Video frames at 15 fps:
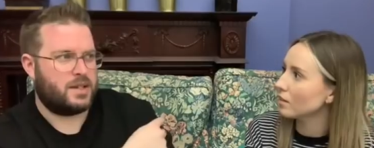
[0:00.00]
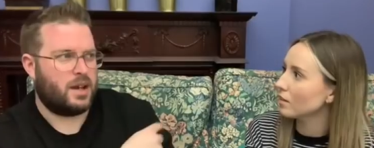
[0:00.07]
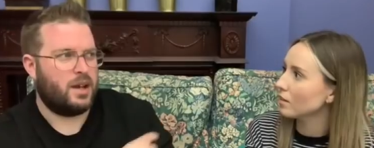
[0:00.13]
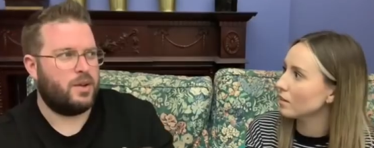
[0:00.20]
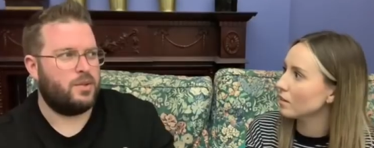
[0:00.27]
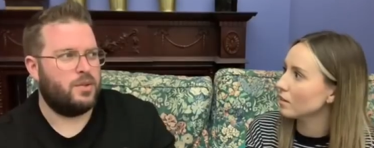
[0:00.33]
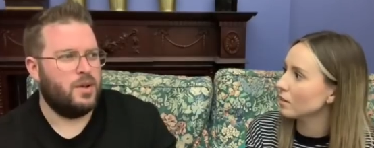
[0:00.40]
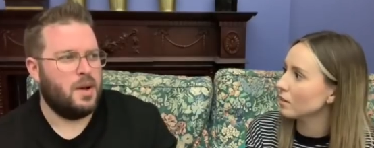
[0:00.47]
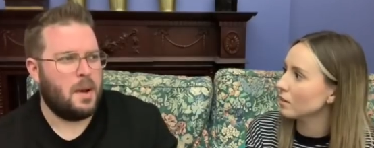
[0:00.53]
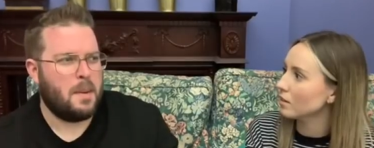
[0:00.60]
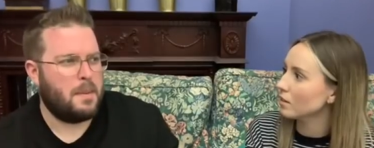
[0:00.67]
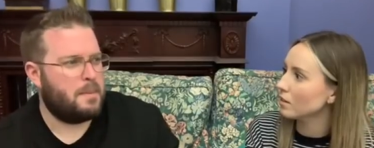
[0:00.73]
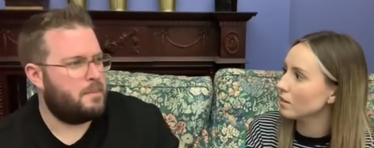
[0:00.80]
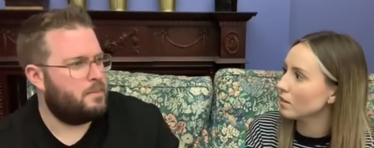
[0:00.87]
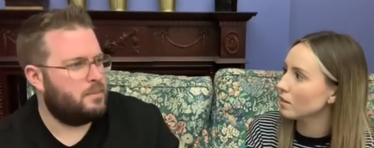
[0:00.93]
Speaker 1: ago
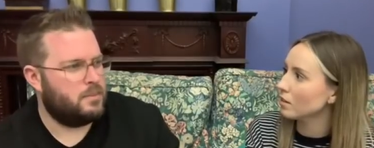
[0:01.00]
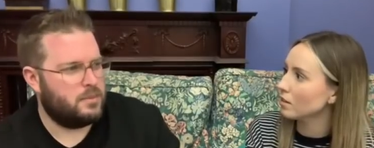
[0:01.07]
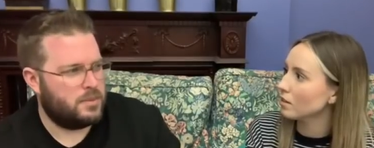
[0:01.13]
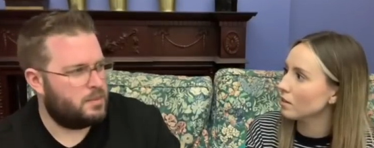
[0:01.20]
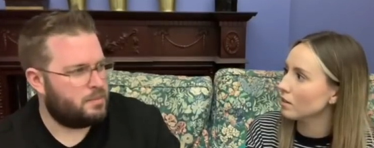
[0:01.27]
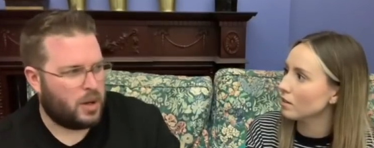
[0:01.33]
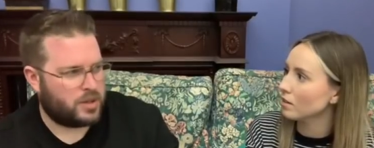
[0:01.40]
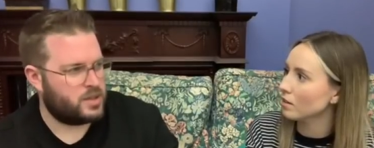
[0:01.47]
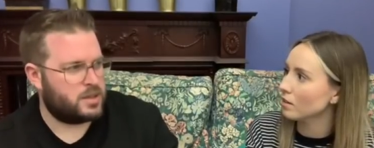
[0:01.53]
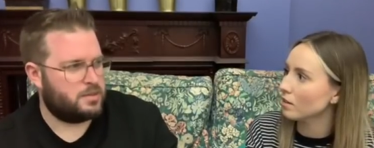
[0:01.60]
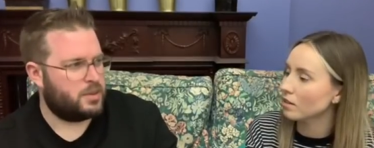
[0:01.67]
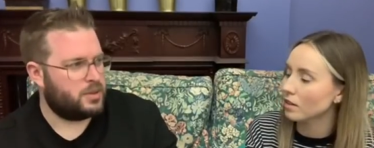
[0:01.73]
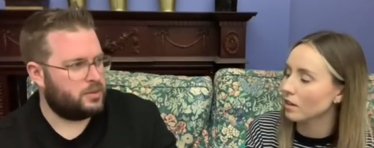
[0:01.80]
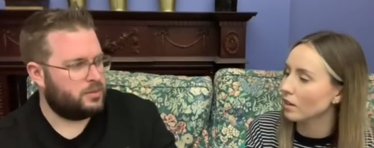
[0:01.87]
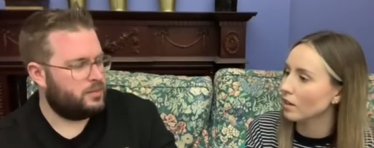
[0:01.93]

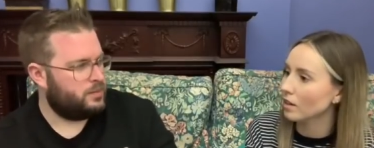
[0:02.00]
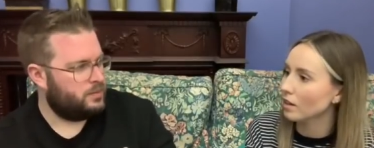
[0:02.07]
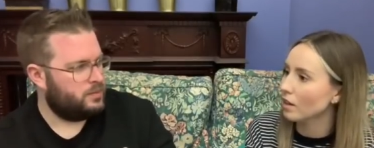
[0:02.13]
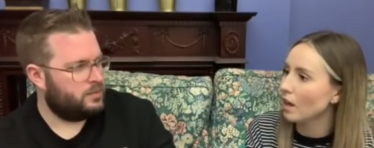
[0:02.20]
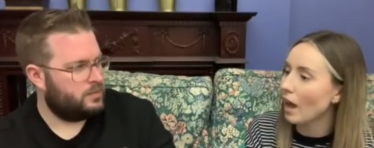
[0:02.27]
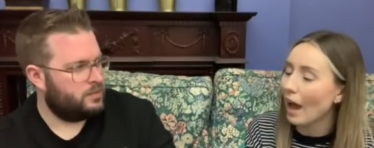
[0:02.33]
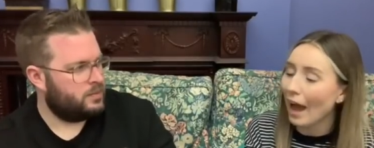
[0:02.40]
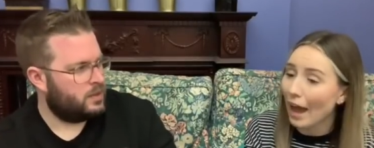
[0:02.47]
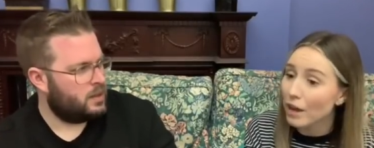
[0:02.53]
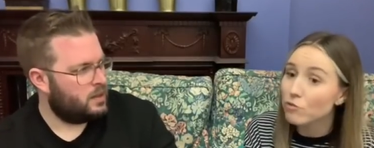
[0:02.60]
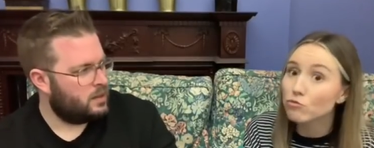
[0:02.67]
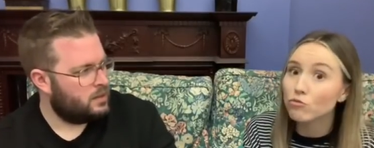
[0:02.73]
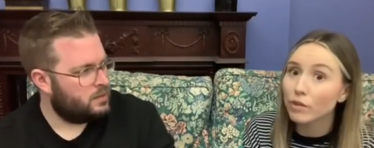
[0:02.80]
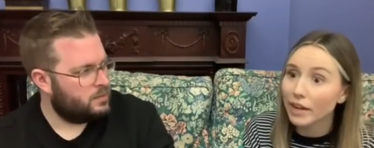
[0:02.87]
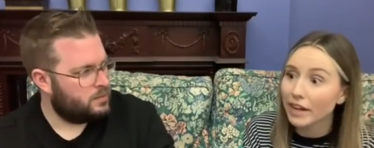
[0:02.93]
Speaker 2: possible.
Speaker 1: Yeah. I
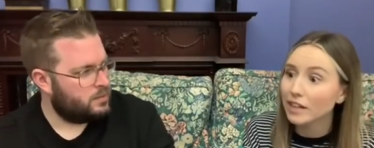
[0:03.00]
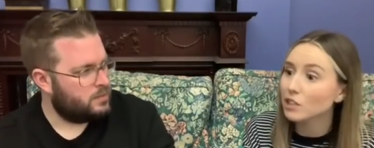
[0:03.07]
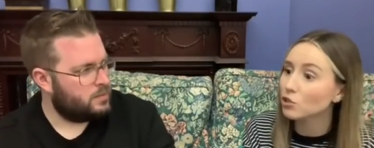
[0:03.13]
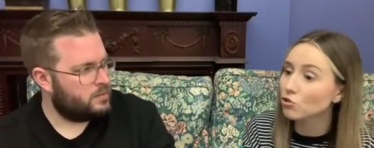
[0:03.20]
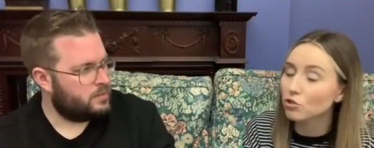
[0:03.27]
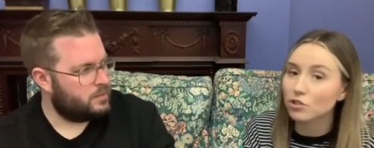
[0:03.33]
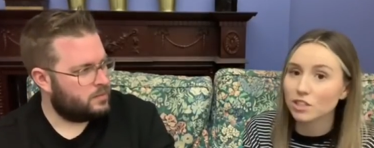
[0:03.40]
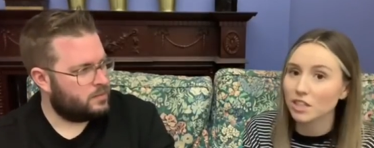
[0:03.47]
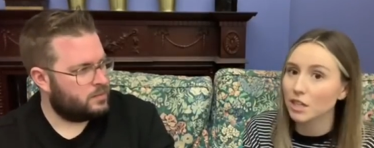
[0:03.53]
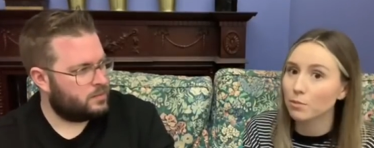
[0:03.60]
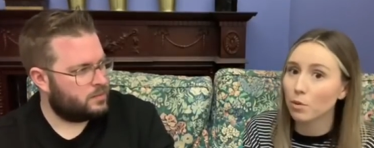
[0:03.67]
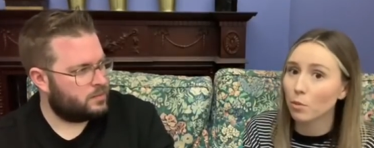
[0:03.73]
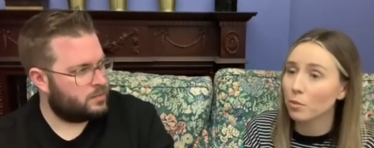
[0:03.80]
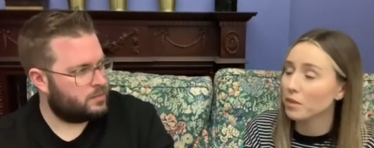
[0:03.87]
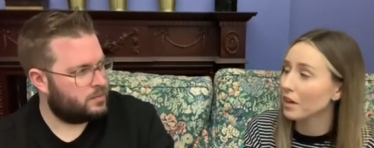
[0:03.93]
really struggled to keep
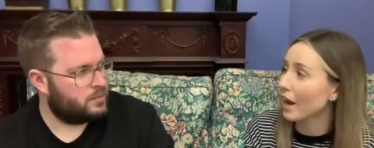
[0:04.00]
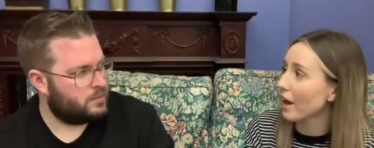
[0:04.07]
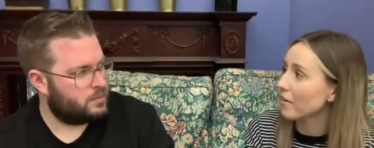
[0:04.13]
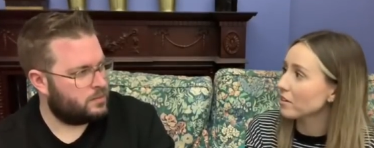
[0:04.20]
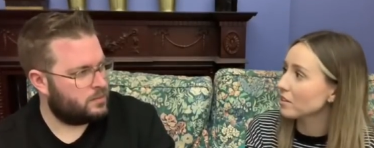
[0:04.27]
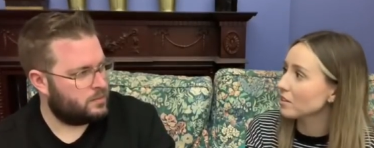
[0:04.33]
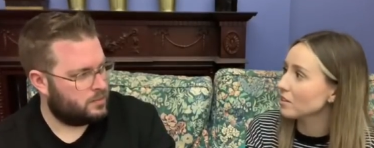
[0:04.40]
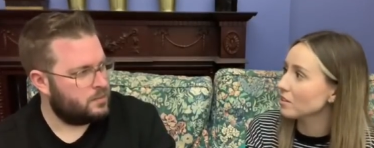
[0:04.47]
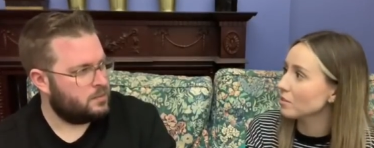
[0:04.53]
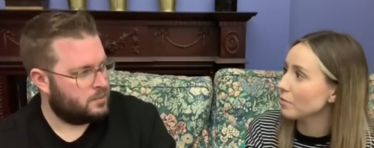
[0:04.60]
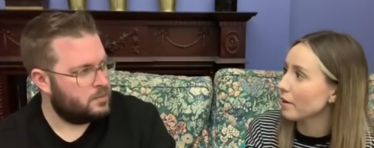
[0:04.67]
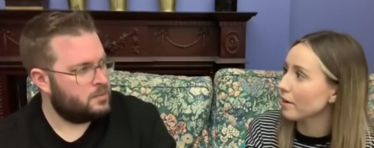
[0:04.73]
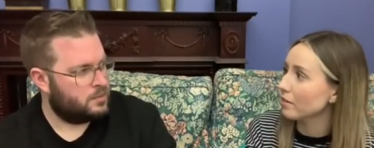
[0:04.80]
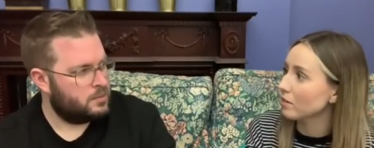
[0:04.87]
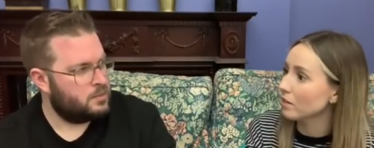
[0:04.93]
up with the characters as
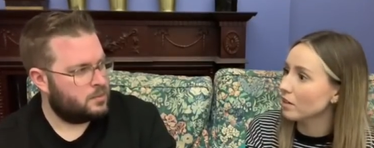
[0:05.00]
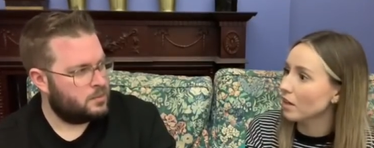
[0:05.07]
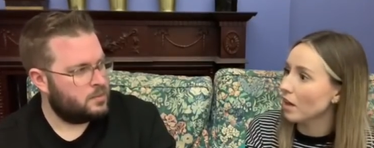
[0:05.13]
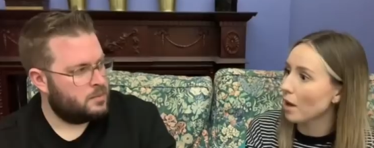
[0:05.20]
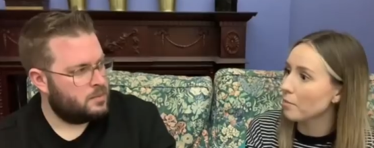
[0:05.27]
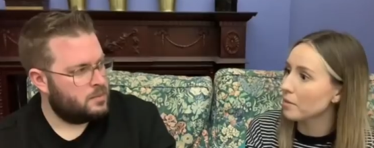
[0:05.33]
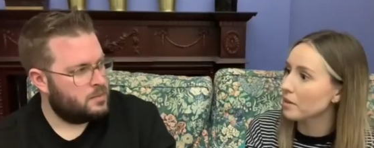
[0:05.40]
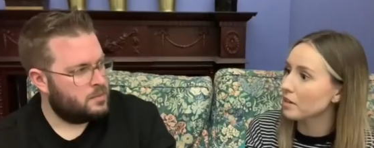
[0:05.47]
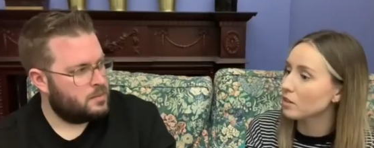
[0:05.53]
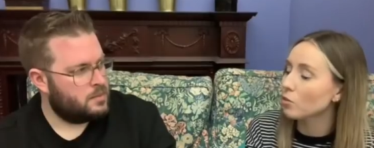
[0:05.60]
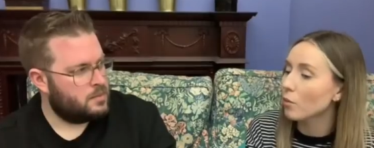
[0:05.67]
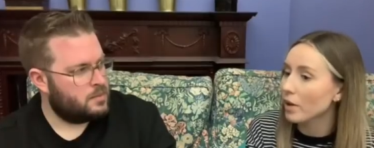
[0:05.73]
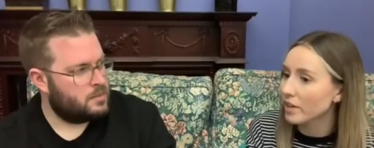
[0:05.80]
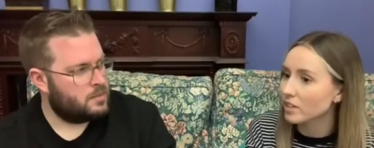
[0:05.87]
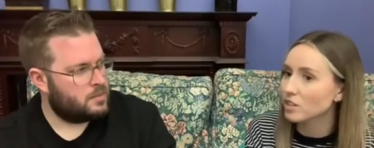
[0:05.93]
well. I mean, there
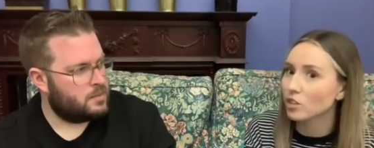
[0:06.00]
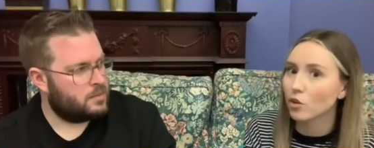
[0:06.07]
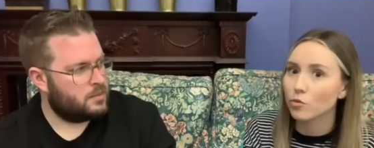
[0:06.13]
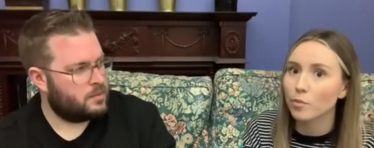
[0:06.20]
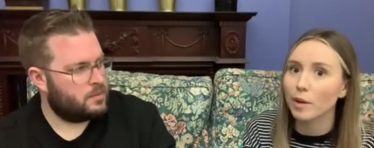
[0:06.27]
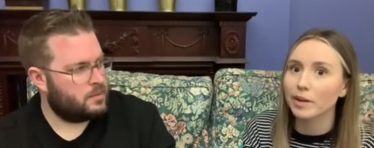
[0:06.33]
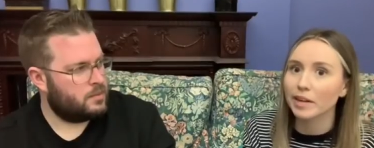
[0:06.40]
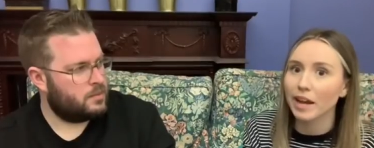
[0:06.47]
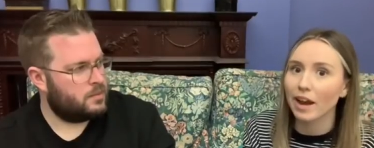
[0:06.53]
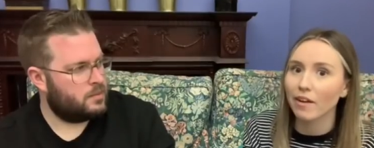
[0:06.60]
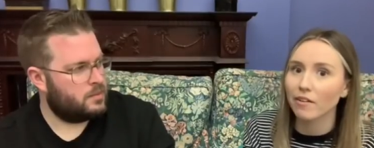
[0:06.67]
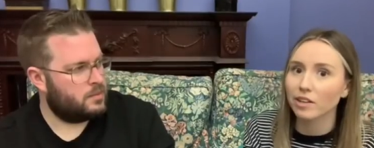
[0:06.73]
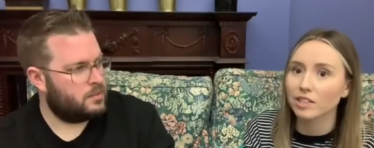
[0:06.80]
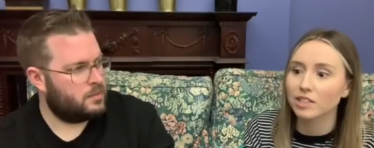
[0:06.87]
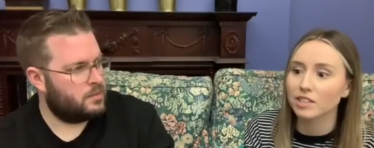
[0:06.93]
were so many
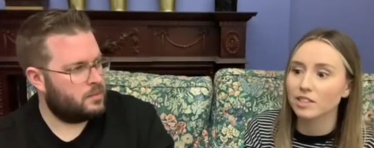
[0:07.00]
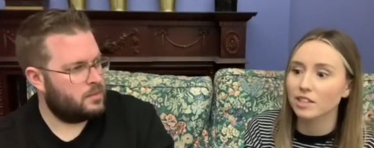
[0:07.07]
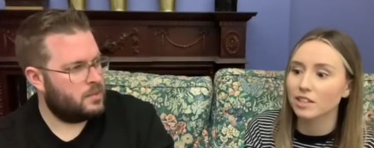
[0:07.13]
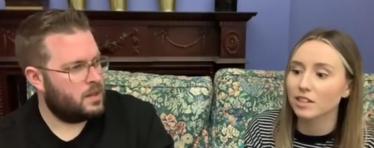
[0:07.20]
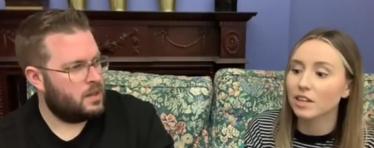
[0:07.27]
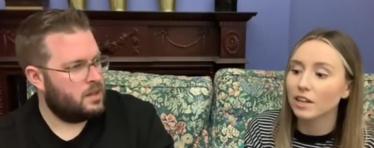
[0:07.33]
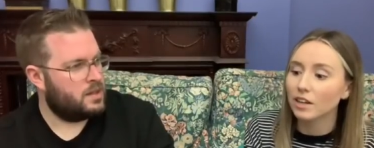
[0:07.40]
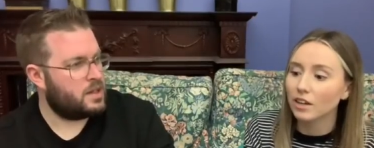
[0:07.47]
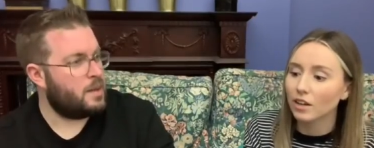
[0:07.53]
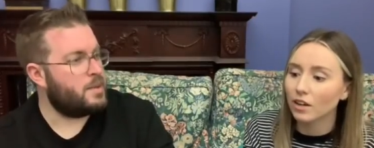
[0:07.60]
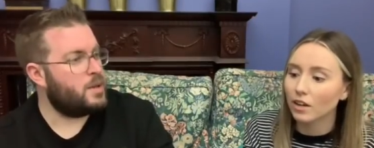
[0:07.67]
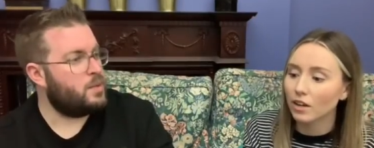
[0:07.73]
characters and...
Speaker 2: So many